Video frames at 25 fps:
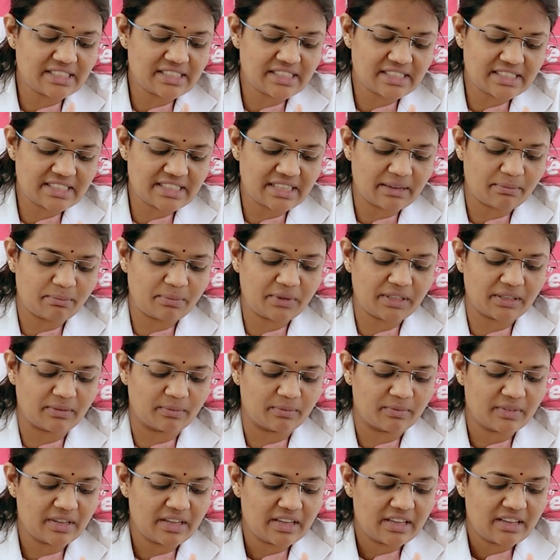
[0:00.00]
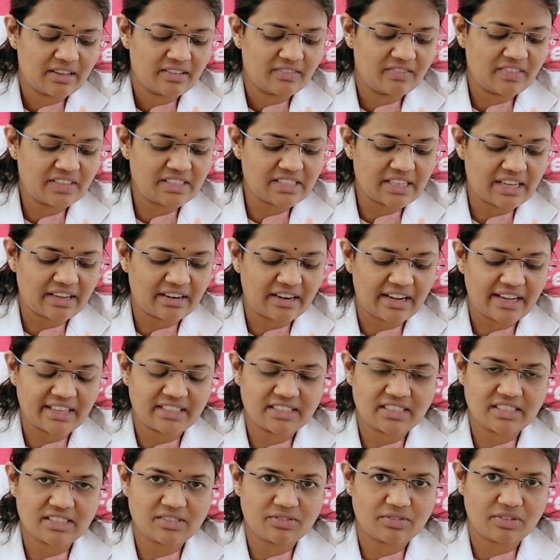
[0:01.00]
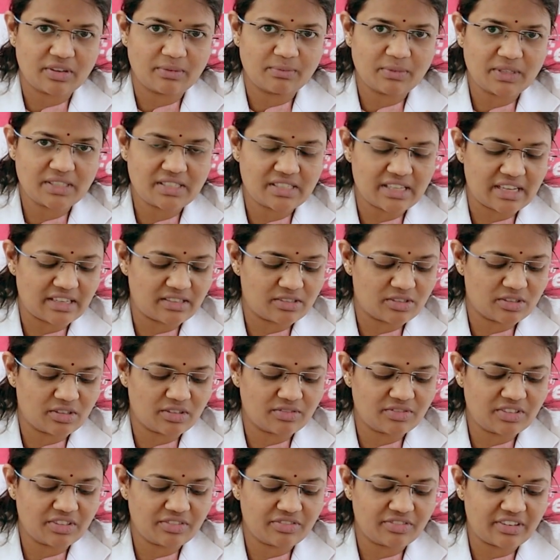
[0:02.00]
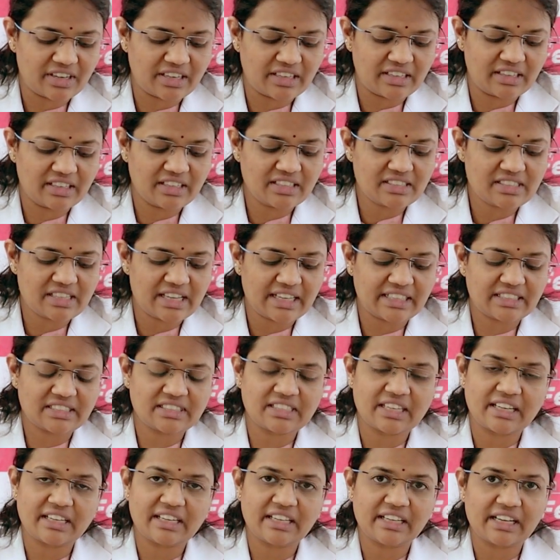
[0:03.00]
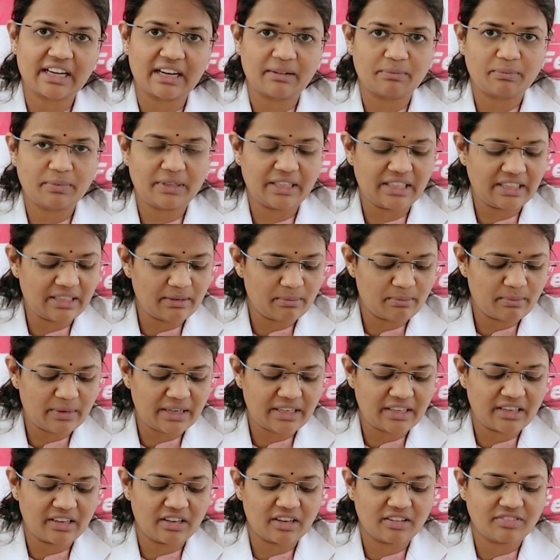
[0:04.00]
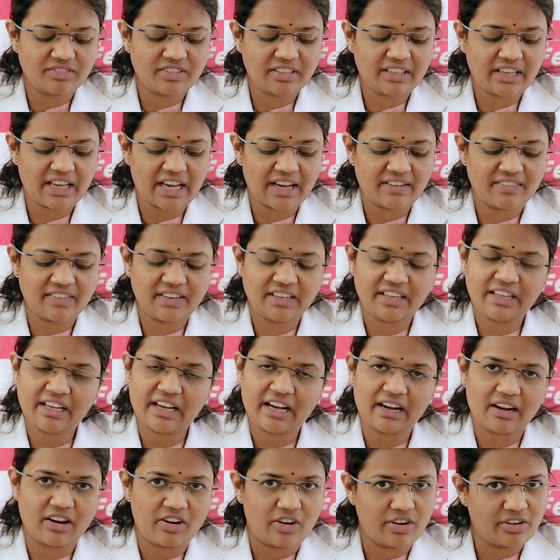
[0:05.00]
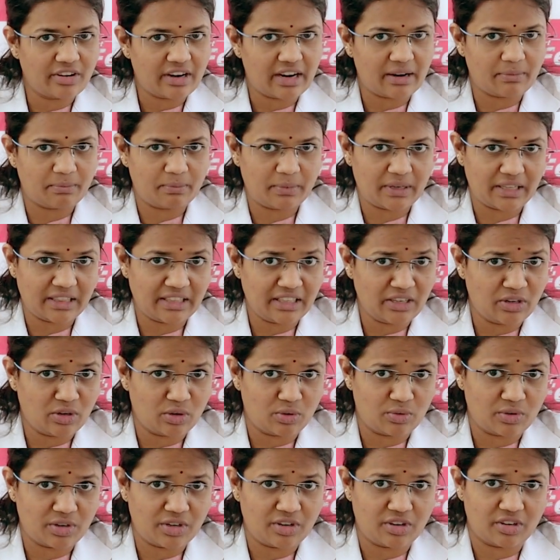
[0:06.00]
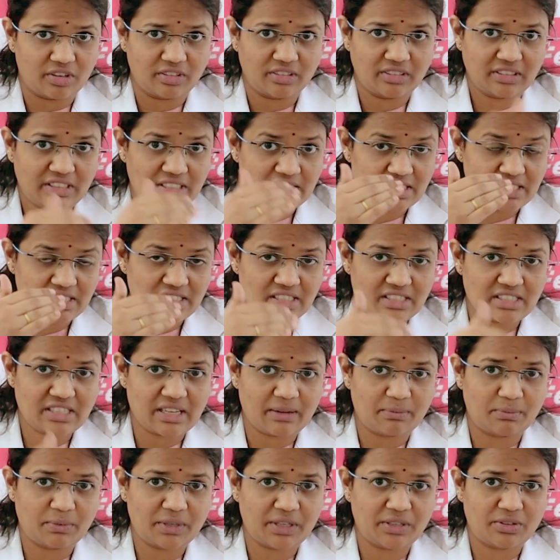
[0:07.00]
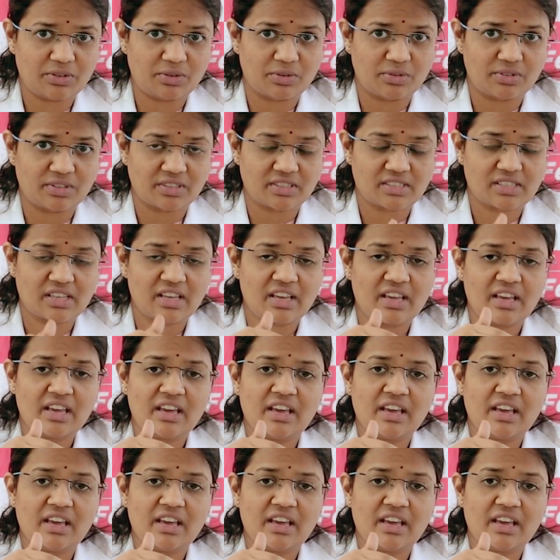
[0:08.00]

as septum which arises from the center of the fundus extending up till the middle of the cavity or up till the lower down this is the septate uterus